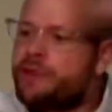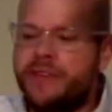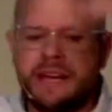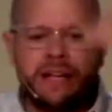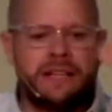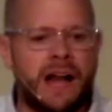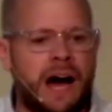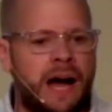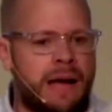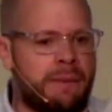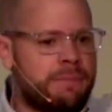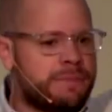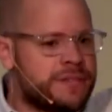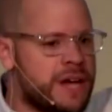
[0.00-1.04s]
they
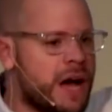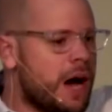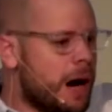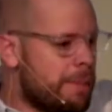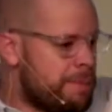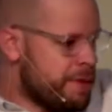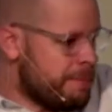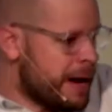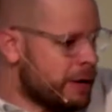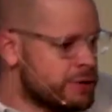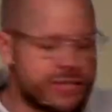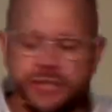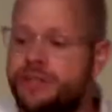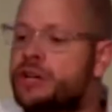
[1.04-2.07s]
climbed up the
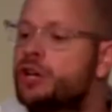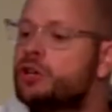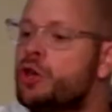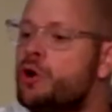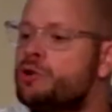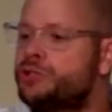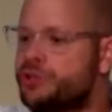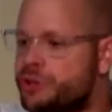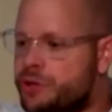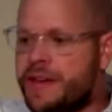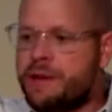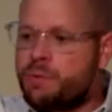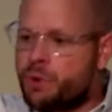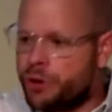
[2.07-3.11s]
mountain, the closer
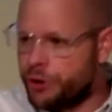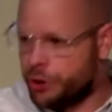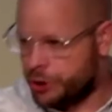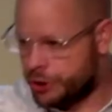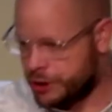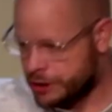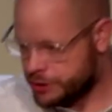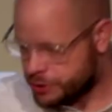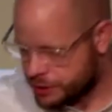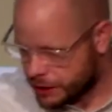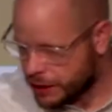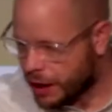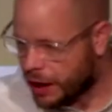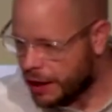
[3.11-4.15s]
they were to the
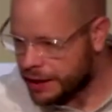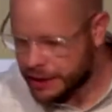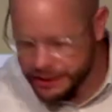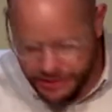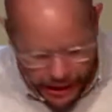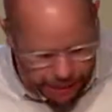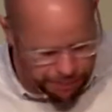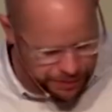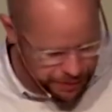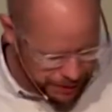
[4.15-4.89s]
God atop the